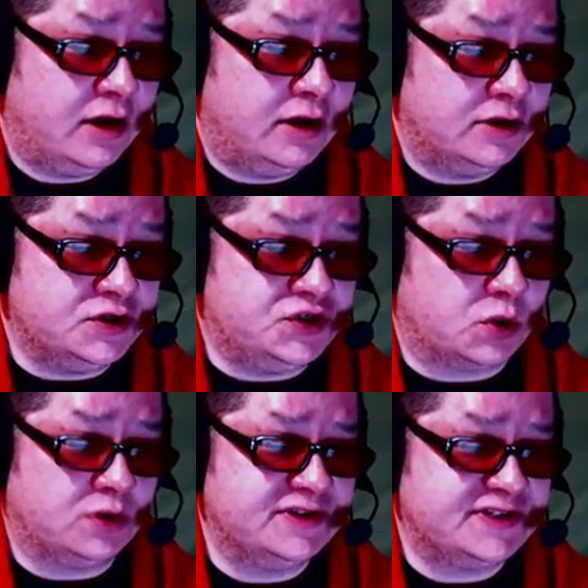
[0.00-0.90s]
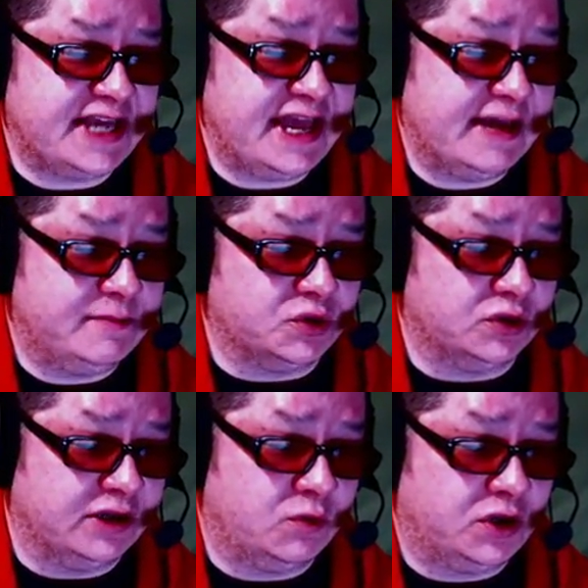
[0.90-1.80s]
Jordan's King
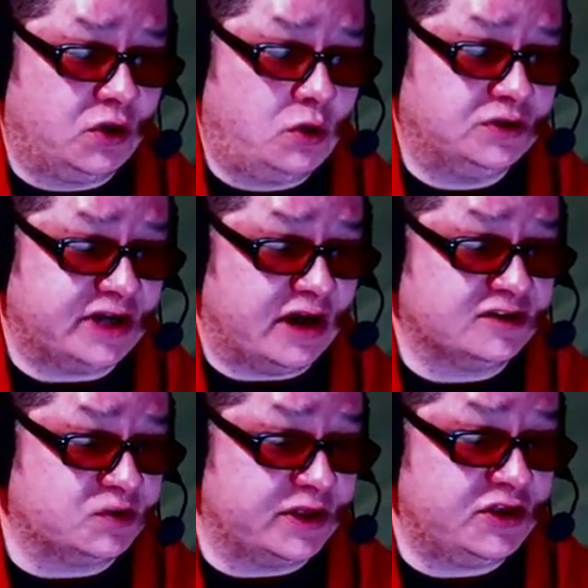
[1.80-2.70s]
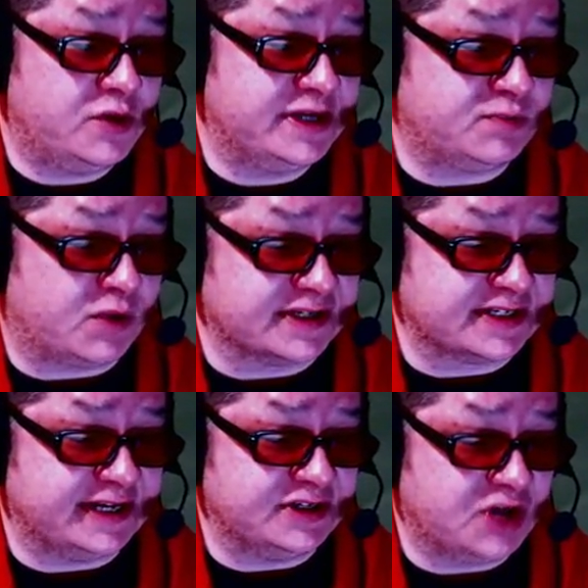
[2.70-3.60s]
Abdullah will hold talks with US
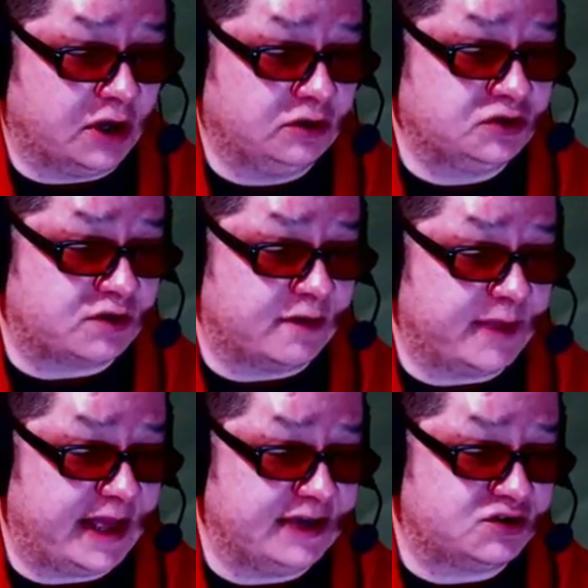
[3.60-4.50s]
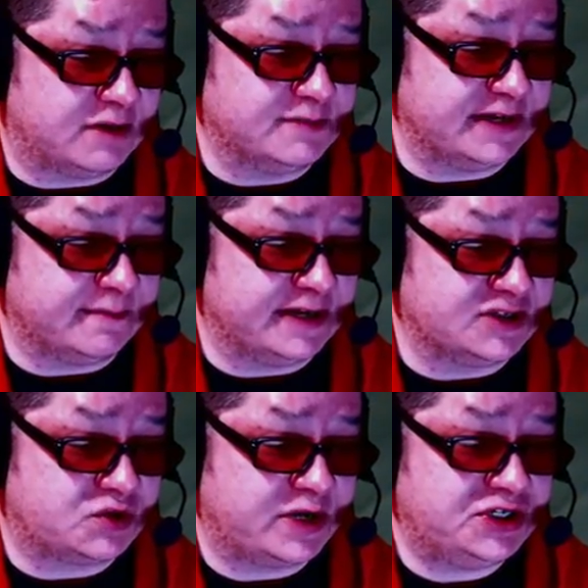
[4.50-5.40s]
President Donald Trump Trump's
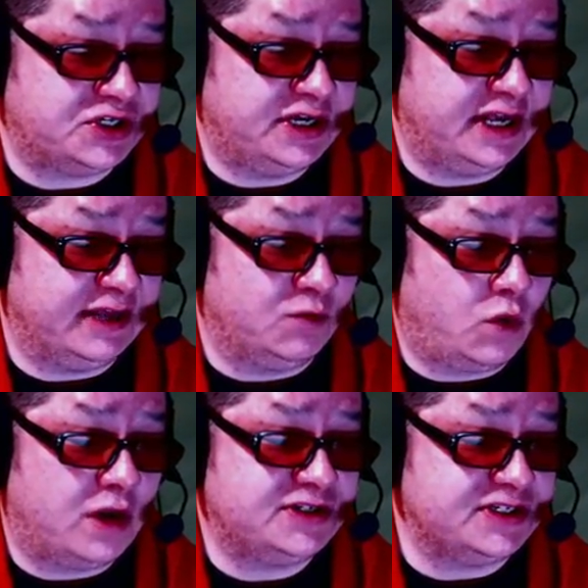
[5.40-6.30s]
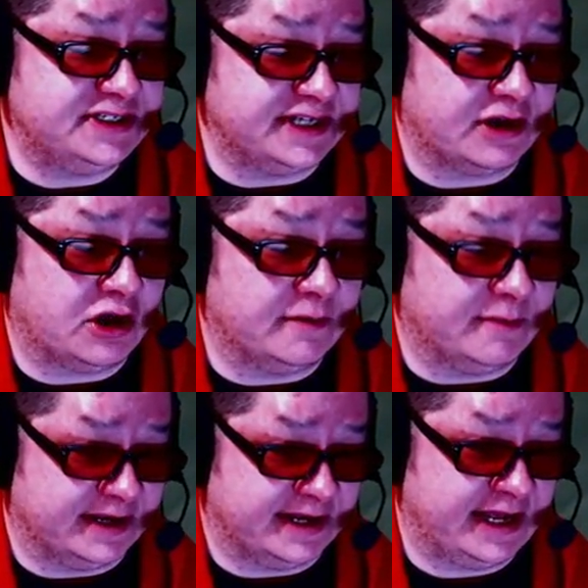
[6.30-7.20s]
administration in Washington on
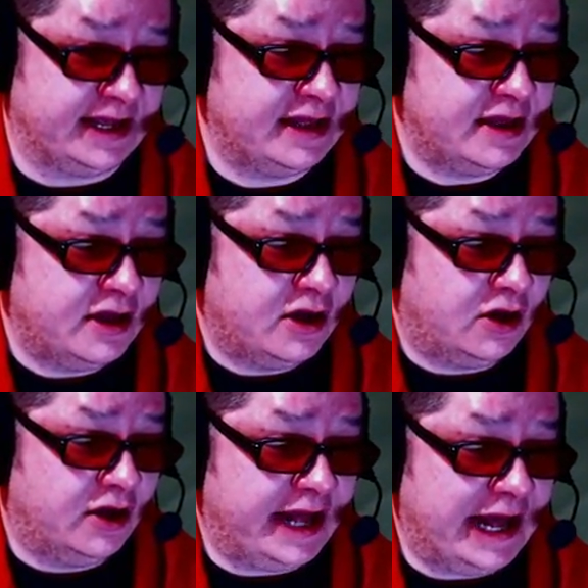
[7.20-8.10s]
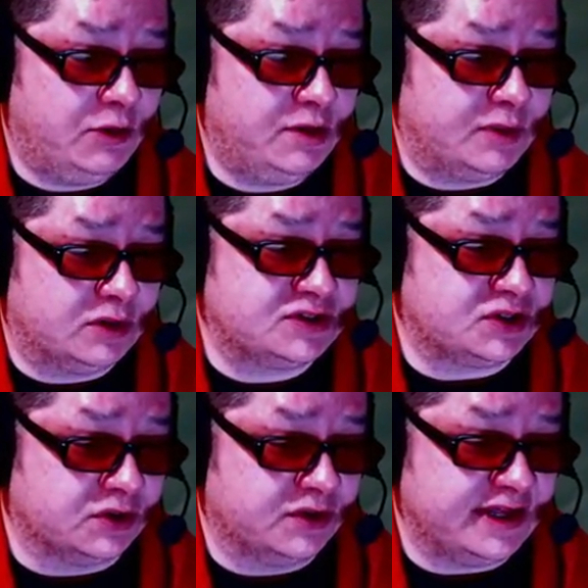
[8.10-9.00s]
Monday on how to
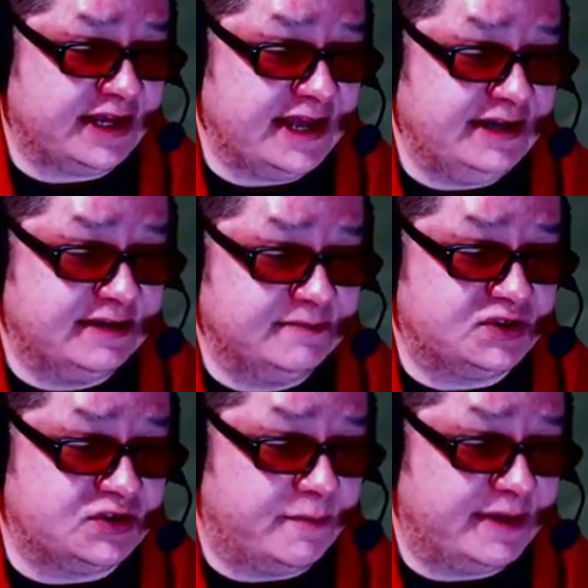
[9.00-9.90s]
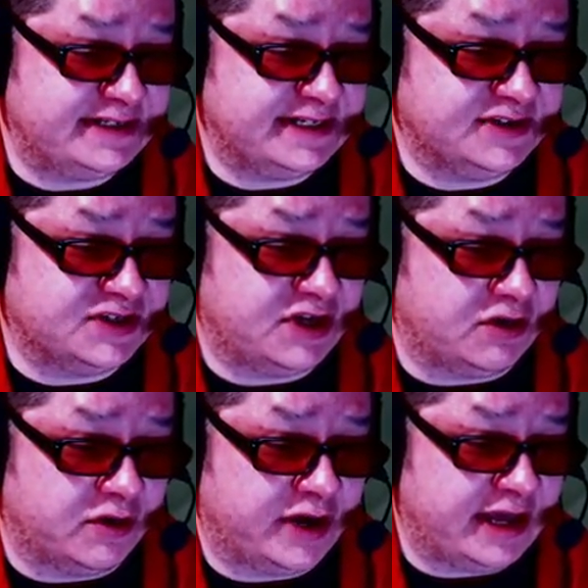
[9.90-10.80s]
bolster the kingdom's domestic
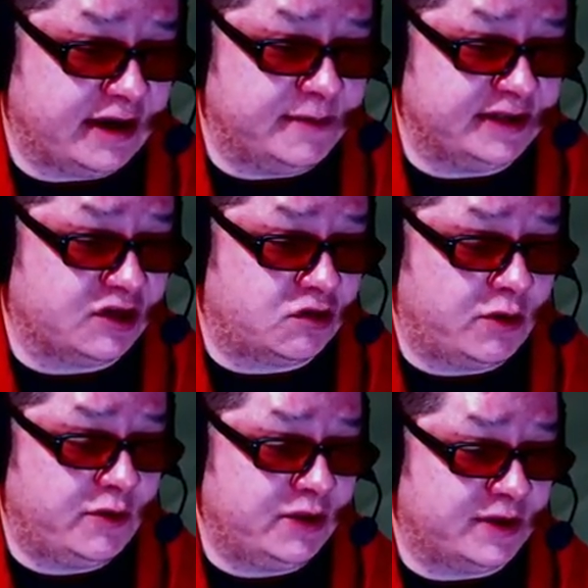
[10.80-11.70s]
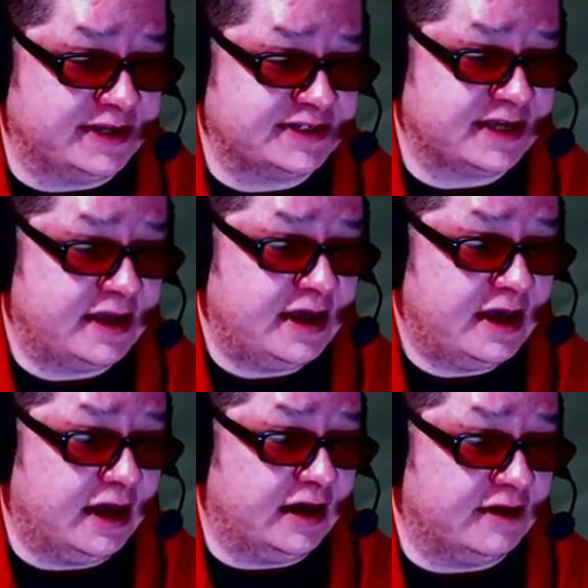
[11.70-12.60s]
security amid the growing risk
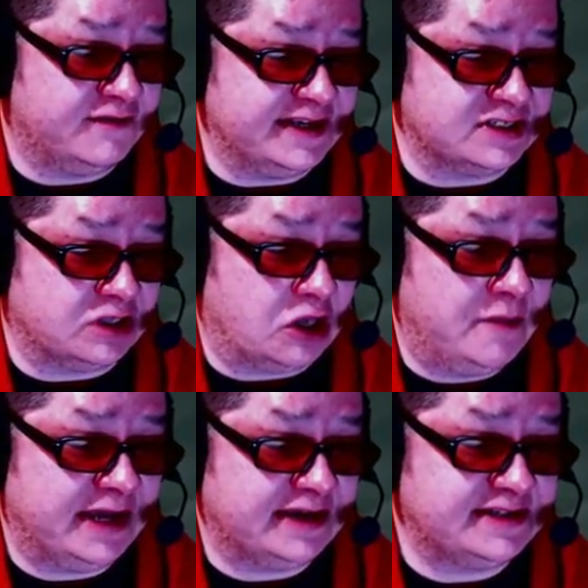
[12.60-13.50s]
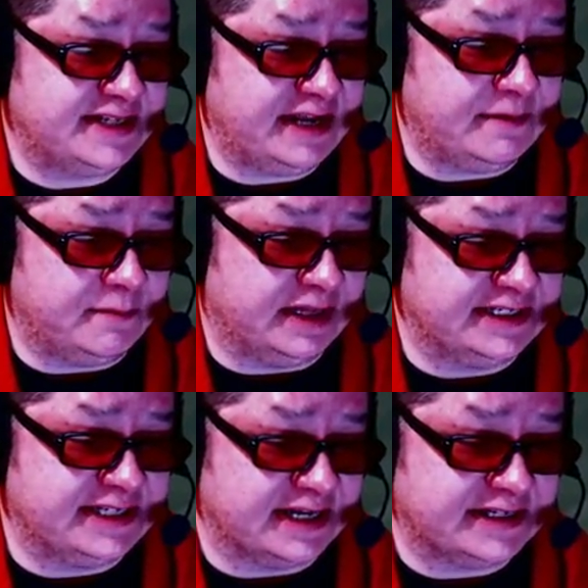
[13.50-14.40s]
of Islamic State
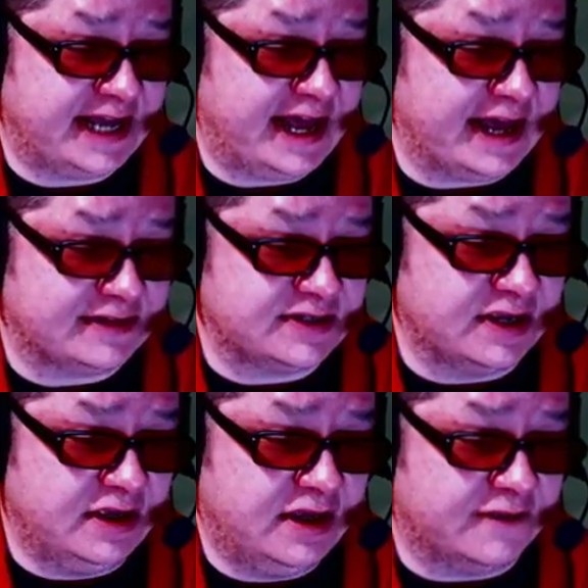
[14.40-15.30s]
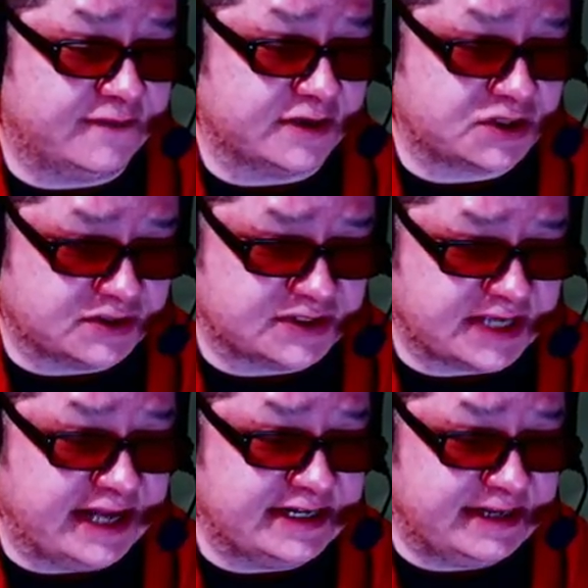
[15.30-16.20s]
militant attacks, officials
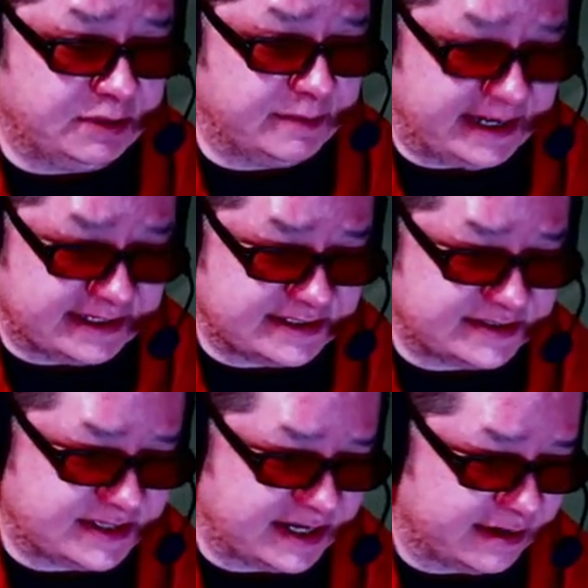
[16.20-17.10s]
and diplomats said.